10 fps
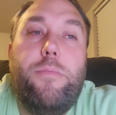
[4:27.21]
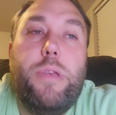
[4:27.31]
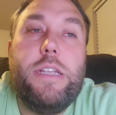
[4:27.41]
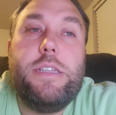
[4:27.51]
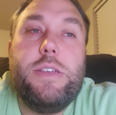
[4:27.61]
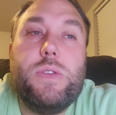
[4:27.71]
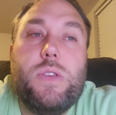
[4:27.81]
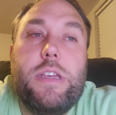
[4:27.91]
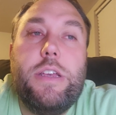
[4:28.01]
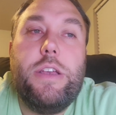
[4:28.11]

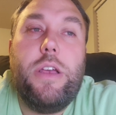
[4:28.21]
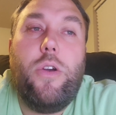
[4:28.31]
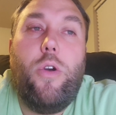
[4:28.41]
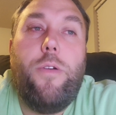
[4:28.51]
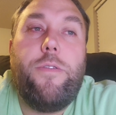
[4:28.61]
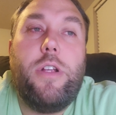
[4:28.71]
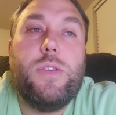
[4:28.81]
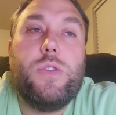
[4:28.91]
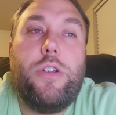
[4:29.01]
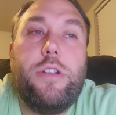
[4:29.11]
BTC over a
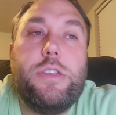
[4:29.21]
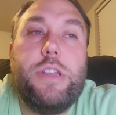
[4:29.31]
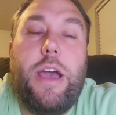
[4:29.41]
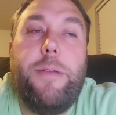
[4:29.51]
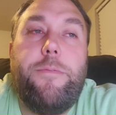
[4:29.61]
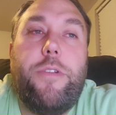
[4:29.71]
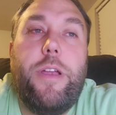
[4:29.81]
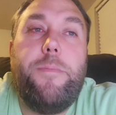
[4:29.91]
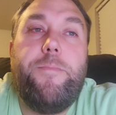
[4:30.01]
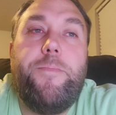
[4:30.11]
certain time frame.